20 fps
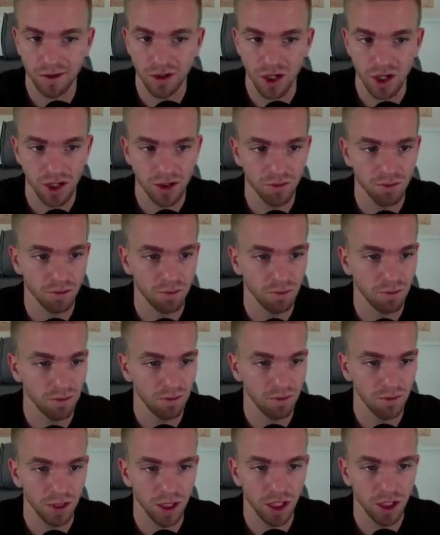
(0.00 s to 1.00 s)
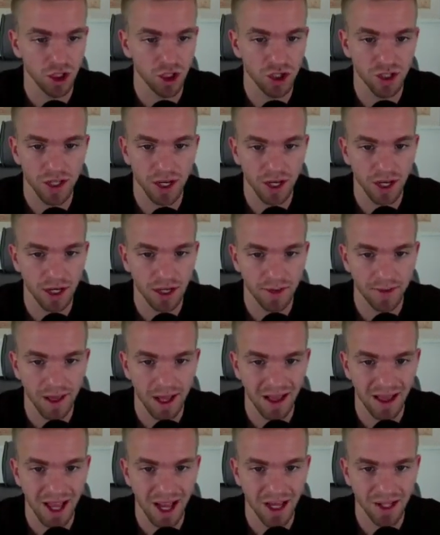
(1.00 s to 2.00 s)
just like I did
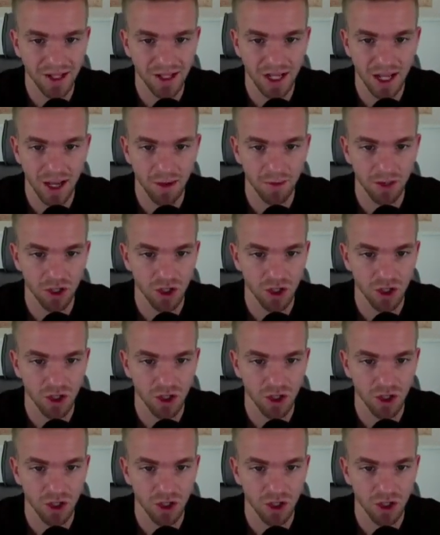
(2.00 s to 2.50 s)
that last time,